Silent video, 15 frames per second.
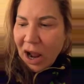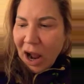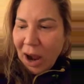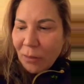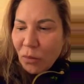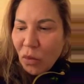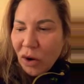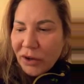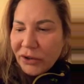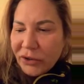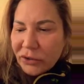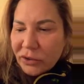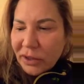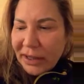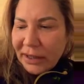I'm
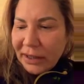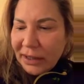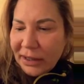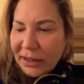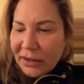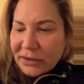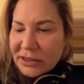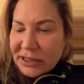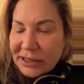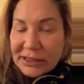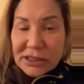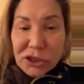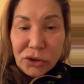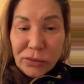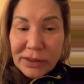wondering,
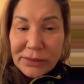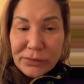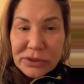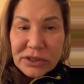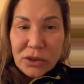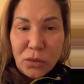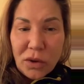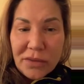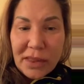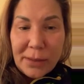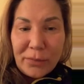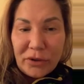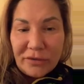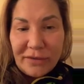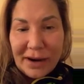since Louis was the one
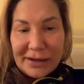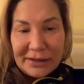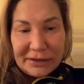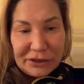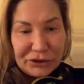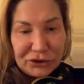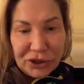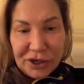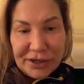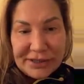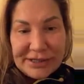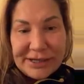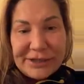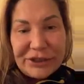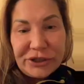that provided the
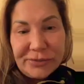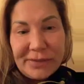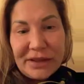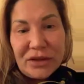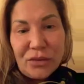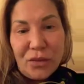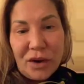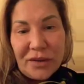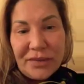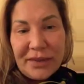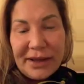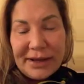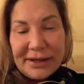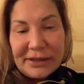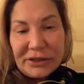drugs, he should be the one
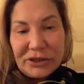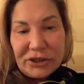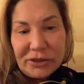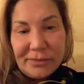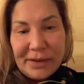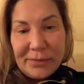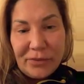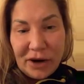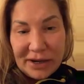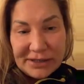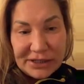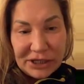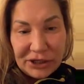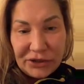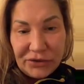that should be
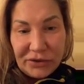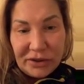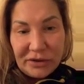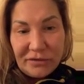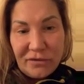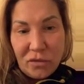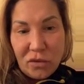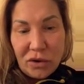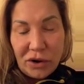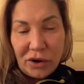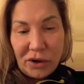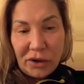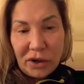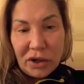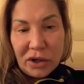prosecuted
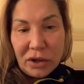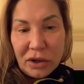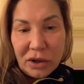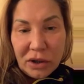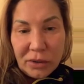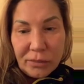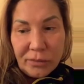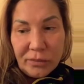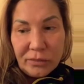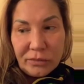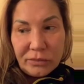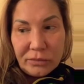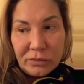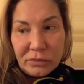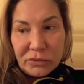for
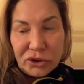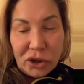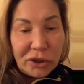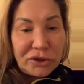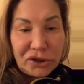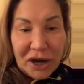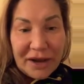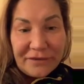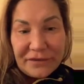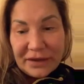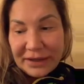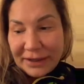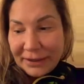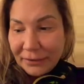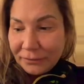drug
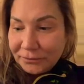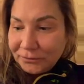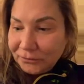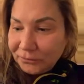trafficking.